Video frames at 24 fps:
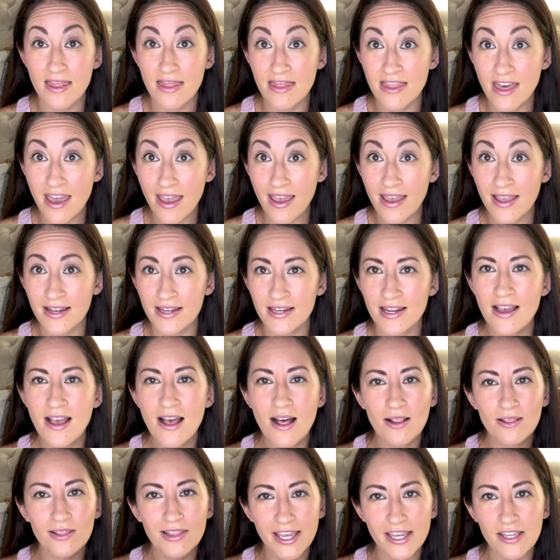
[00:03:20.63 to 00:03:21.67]
then
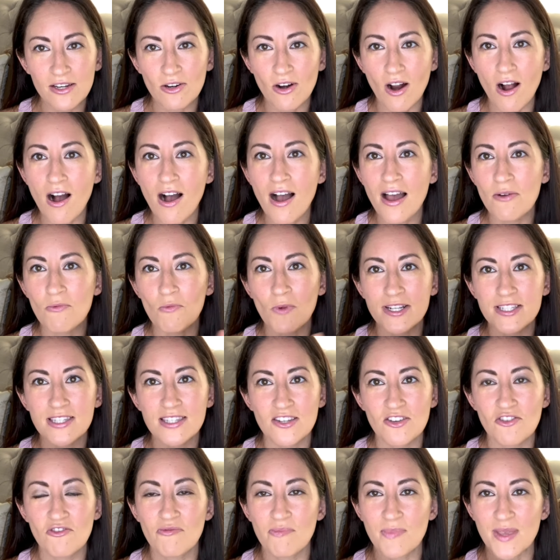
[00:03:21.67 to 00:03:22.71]
later on, once
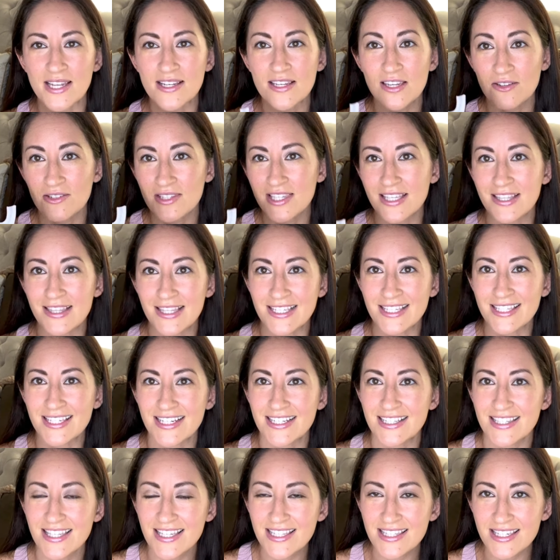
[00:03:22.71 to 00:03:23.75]
you've been using this
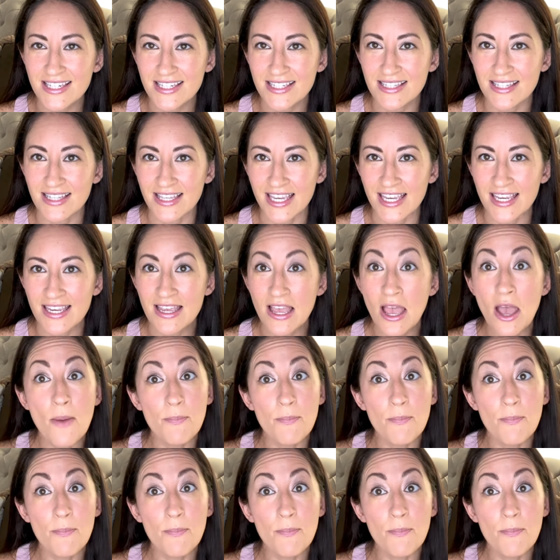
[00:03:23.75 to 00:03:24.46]
consistently,